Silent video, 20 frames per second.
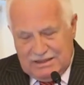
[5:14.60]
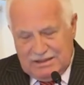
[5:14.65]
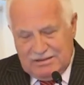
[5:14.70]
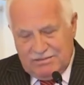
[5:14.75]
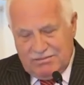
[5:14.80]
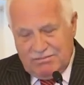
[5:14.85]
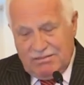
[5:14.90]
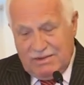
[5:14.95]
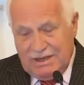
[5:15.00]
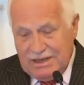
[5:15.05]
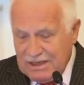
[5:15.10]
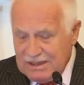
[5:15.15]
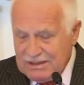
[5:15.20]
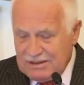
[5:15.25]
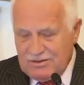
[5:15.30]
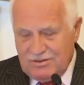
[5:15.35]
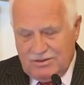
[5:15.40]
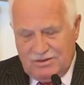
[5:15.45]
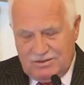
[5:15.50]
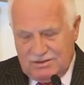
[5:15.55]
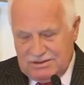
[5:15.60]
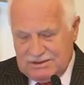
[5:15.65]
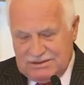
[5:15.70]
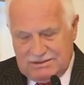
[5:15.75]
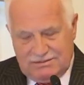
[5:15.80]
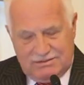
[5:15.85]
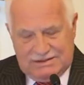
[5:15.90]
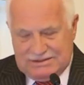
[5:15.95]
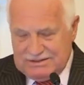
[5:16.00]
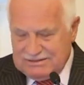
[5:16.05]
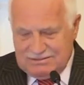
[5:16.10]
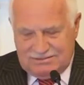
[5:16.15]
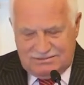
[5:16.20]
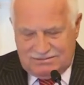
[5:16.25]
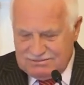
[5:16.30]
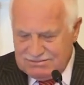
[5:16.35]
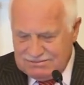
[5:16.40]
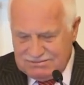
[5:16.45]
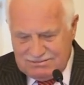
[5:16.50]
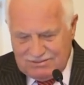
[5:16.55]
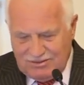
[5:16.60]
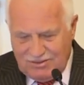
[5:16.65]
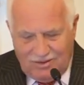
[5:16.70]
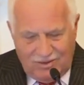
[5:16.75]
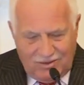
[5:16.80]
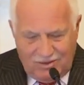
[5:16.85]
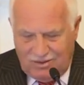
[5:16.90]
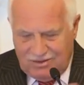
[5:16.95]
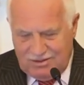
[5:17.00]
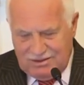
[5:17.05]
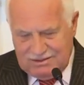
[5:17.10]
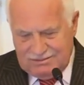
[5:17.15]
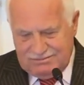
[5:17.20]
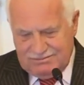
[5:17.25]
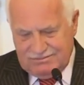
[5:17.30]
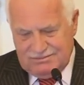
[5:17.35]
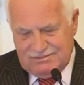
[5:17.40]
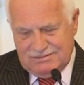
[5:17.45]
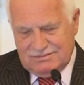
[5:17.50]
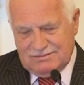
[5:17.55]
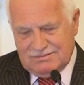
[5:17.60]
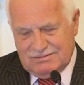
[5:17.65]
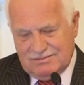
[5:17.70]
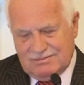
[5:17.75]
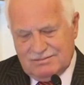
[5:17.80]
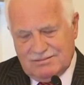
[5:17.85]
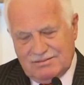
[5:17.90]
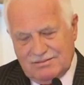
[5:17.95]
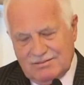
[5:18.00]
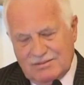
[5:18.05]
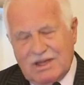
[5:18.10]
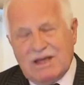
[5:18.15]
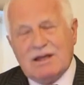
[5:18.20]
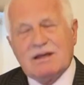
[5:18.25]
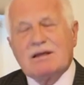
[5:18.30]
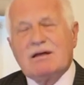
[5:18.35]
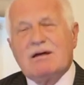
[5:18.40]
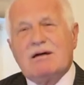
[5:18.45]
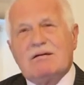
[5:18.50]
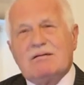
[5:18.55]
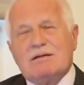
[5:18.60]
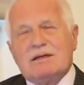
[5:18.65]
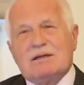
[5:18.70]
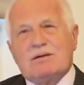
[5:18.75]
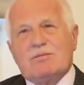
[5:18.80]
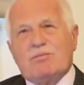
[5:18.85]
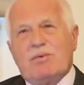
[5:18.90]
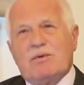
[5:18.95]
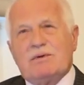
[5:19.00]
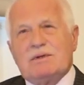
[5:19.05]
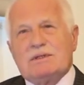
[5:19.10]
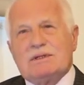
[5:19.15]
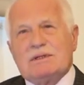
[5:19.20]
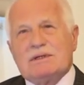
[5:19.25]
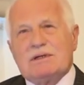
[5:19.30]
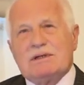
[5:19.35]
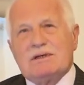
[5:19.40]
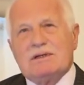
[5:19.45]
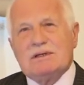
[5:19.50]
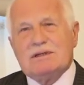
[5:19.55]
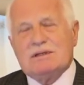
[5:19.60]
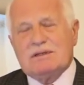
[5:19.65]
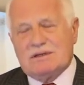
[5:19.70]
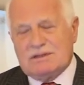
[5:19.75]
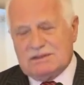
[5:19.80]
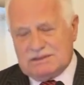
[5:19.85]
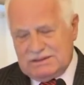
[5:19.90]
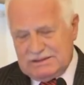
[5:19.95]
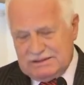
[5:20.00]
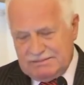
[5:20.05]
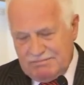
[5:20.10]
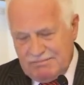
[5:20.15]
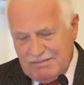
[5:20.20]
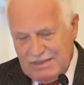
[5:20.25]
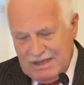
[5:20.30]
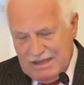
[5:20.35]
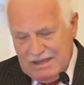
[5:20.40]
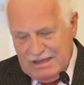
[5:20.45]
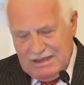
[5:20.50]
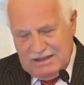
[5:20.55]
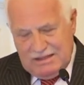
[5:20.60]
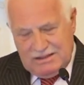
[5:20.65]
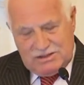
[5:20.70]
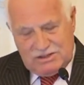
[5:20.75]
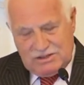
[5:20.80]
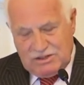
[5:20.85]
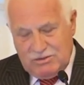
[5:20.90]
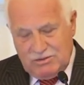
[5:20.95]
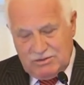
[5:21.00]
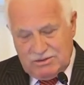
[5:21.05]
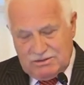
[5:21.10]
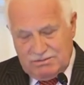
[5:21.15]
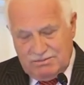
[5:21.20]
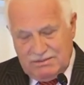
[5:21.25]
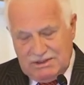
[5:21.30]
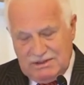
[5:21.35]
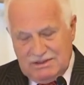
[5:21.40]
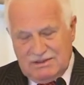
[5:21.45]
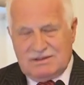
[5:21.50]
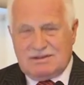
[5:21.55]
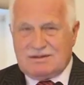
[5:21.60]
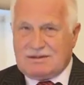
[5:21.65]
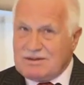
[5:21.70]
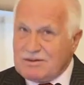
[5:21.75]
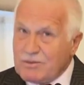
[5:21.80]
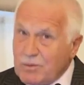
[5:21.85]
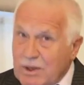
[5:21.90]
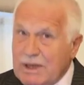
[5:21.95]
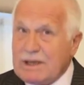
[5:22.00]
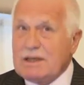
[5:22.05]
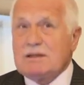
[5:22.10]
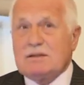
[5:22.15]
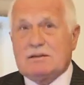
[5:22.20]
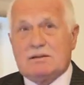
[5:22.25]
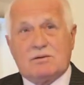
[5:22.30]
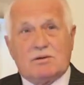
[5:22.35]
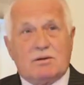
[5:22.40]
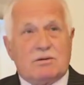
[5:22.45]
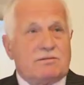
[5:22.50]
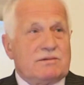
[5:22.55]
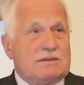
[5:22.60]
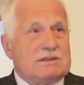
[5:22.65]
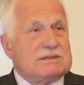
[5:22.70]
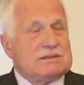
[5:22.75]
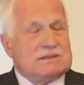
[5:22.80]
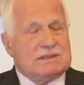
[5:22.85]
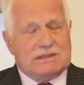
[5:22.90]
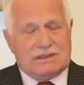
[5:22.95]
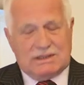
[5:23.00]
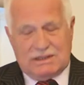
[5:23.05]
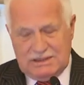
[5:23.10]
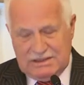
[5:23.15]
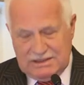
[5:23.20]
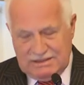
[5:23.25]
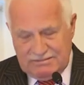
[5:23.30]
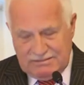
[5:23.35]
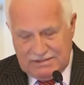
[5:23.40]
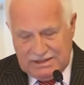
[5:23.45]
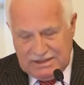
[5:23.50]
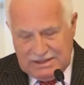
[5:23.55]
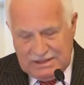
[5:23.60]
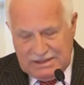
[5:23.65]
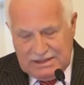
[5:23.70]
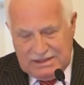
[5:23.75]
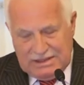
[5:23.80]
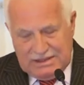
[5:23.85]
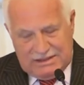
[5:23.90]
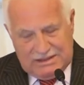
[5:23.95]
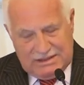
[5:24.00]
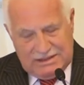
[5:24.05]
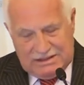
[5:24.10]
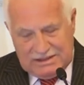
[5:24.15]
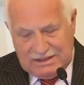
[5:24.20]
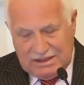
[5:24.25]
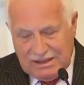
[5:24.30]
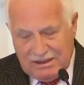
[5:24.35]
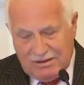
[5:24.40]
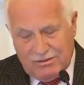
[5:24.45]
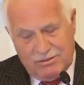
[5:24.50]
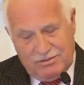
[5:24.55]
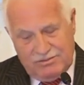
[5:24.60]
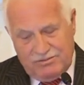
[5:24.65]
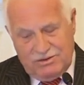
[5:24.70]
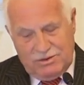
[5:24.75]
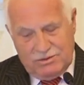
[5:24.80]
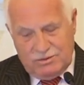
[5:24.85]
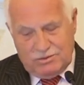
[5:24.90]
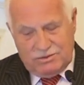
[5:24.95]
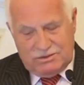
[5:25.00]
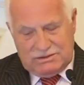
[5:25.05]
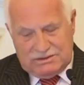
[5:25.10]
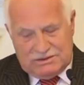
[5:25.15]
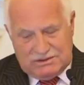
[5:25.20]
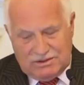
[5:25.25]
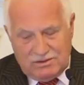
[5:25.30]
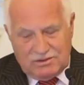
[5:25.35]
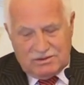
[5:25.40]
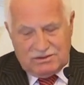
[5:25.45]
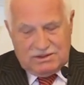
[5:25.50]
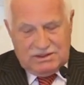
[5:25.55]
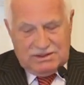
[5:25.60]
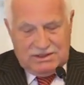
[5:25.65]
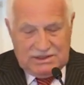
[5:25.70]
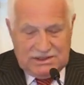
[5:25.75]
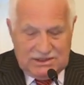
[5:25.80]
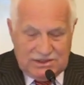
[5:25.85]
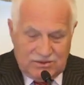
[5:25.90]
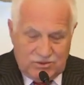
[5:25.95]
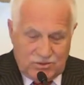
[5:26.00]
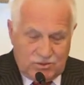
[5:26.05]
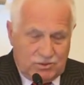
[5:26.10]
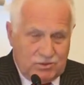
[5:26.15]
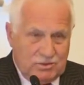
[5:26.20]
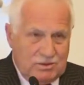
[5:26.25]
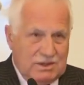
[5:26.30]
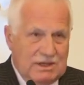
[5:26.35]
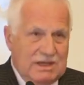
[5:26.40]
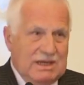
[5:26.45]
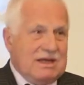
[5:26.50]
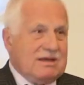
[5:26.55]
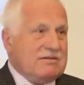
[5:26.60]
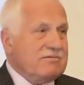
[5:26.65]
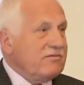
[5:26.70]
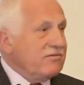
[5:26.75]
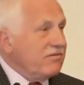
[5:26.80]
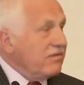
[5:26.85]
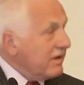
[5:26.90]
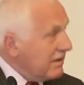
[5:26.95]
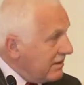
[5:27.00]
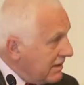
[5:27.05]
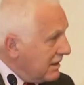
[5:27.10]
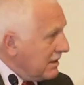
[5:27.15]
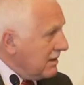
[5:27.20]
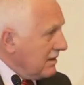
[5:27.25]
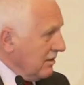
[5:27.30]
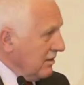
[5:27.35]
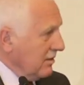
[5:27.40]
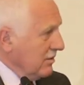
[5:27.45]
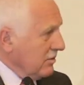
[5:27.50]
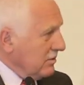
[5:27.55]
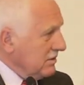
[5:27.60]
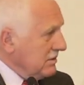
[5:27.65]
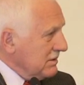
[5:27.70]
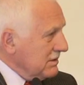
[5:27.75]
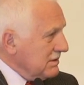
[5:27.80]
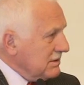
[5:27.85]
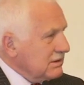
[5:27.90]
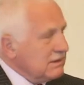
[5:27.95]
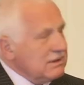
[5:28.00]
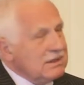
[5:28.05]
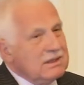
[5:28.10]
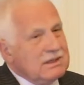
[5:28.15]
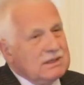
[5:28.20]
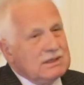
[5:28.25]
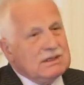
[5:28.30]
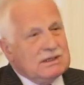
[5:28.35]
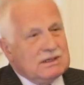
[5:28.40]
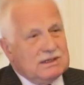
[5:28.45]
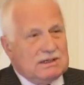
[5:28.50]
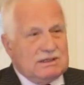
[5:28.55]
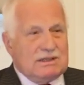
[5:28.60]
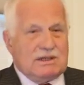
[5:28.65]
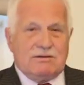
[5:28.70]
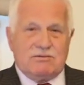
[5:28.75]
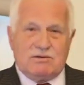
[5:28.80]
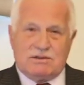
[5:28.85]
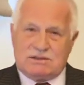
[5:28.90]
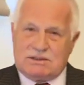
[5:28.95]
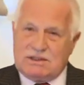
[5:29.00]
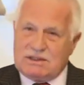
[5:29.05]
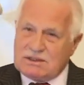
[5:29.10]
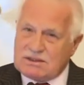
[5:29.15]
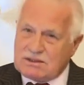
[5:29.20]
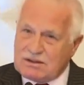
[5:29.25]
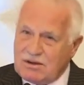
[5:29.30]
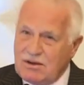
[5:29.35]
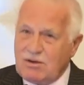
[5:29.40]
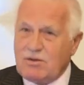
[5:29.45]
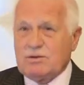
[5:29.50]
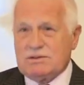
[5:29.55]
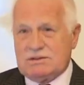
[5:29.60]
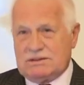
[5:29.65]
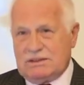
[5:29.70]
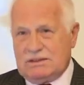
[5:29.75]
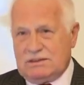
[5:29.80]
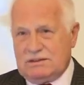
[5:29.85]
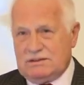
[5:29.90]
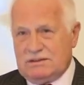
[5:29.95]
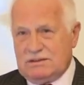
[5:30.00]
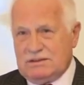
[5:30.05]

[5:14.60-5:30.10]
my talks with all Hungarian political leaders showed me quite convincingly that our views on the EU are very close, and I would say closer